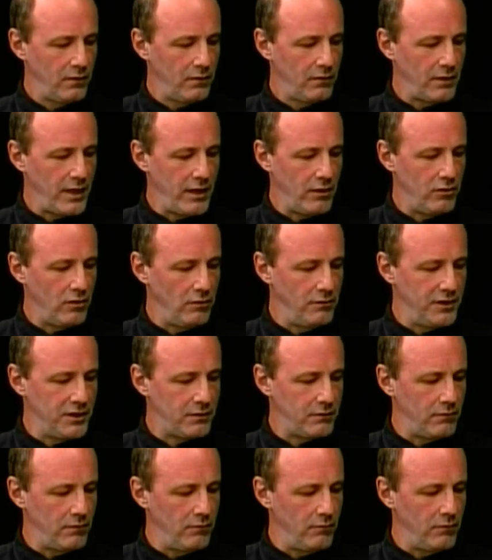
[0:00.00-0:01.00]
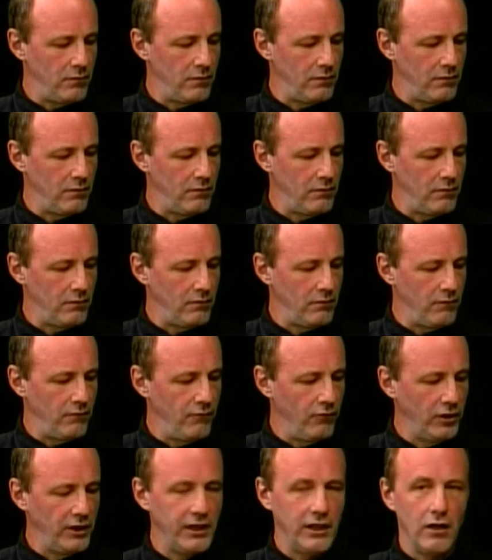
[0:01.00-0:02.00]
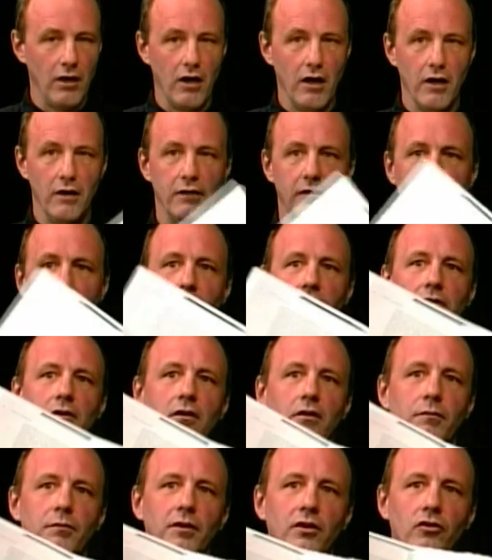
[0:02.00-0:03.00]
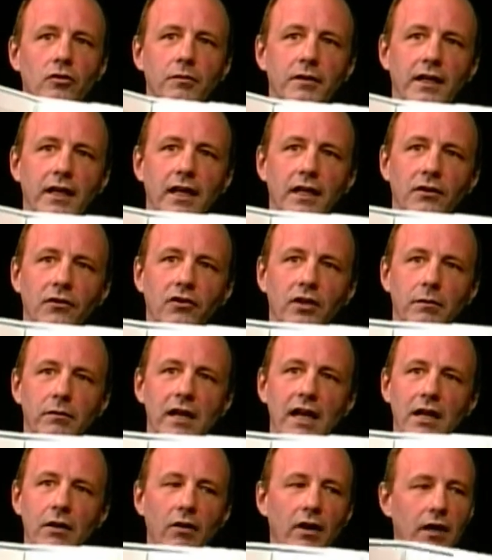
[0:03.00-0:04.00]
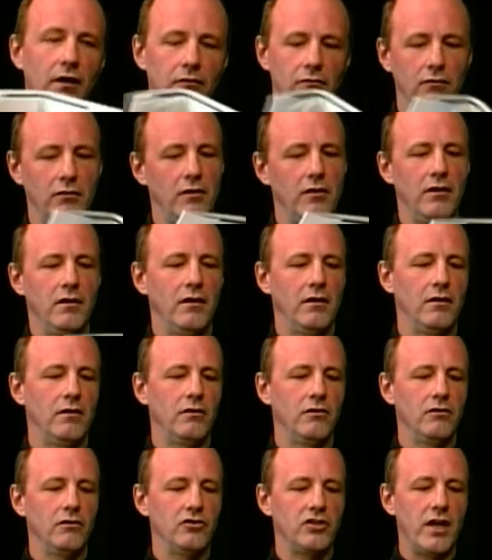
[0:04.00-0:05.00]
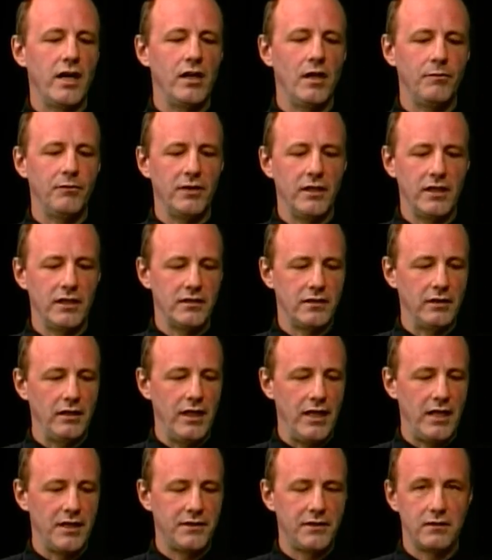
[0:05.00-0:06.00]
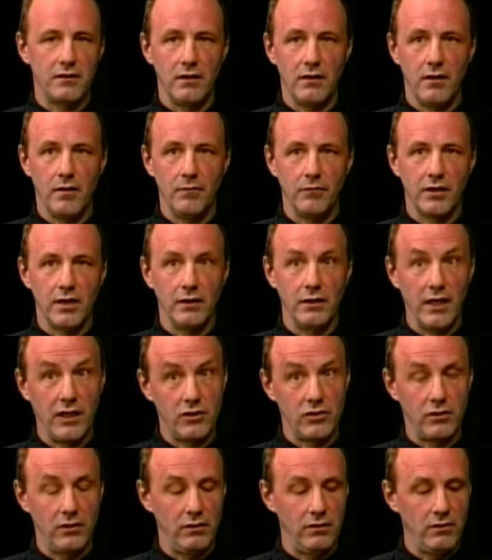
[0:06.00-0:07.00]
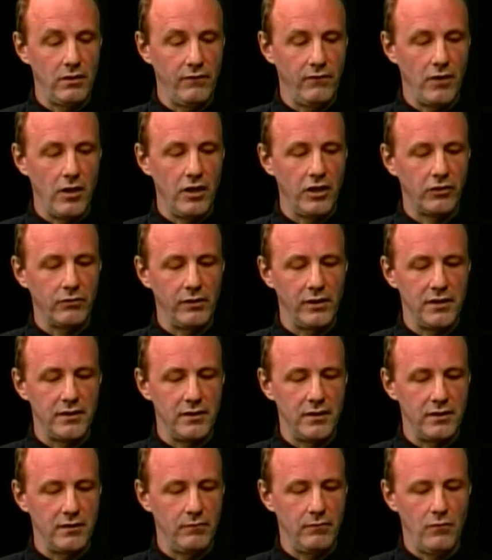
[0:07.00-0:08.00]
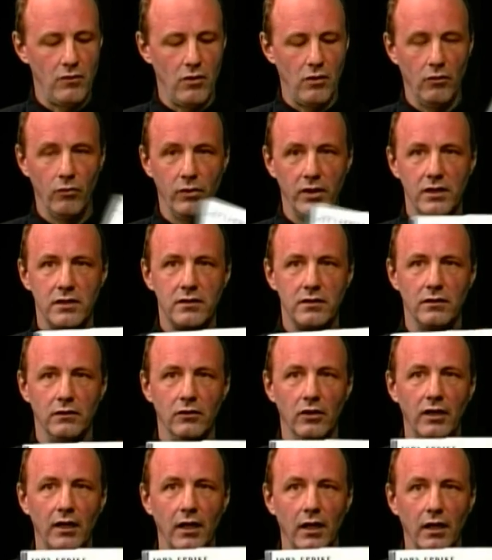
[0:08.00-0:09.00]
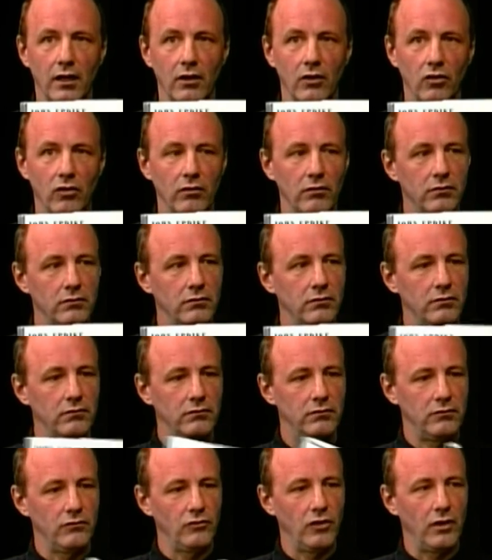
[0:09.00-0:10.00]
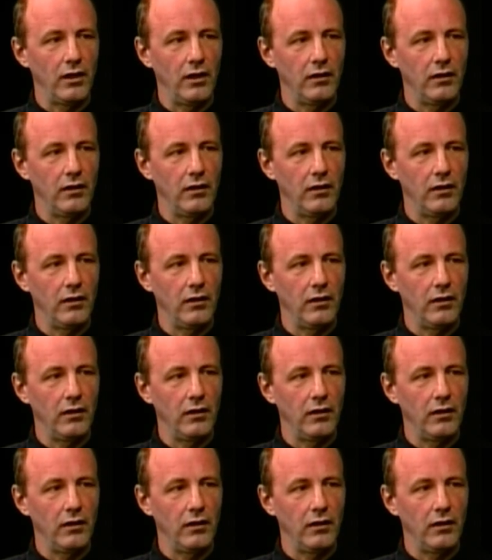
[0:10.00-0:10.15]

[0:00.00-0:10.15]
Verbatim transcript: I don't know this Vuillard. Here's another picture, but you can't see. But anyway, John Updike's last um, collection of art criticism, Always Looking. Okay.